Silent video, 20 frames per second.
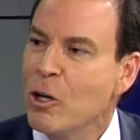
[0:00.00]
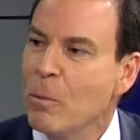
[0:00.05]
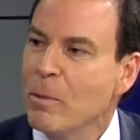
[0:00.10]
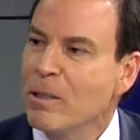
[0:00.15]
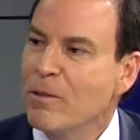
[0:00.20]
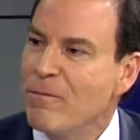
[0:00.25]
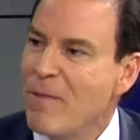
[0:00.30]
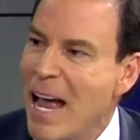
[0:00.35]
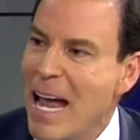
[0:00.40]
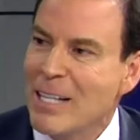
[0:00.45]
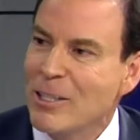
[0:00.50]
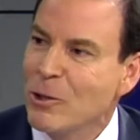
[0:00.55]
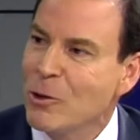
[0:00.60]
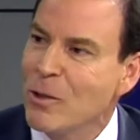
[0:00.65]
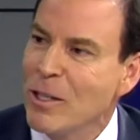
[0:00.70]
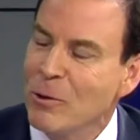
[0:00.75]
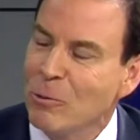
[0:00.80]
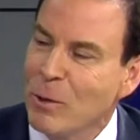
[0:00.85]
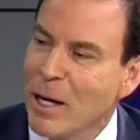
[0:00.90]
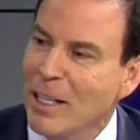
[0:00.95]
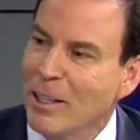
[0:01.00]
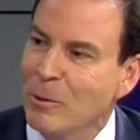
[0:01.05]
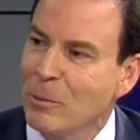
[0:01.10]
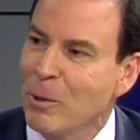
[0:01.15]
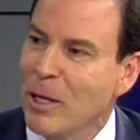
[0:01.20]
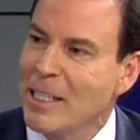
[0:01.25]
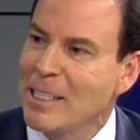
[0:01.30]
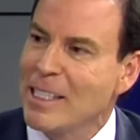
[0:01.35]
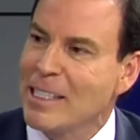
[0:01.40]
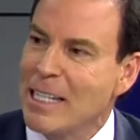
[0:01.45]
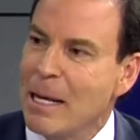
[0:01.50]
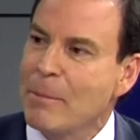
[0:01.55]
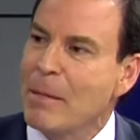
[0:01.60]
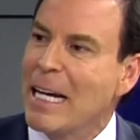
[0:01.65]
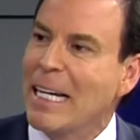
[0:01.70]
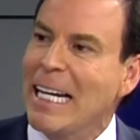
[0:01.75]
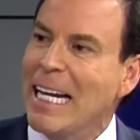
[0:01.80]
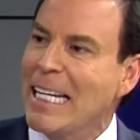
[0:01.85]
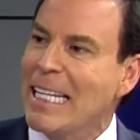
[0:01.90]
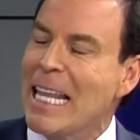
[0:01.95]
so much faster than regular braces? The, I'm
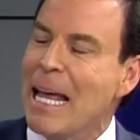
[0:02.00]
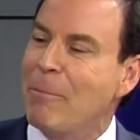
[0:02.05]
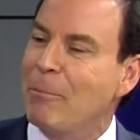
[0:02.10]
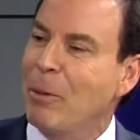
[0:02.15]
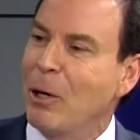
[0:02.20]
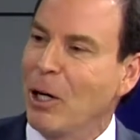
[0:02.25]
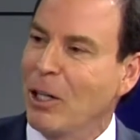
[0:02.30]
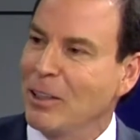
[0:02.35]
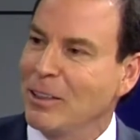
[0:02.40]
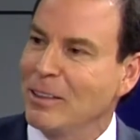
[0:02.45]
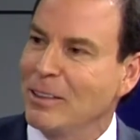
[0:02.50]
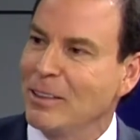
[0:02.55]
not getting that part.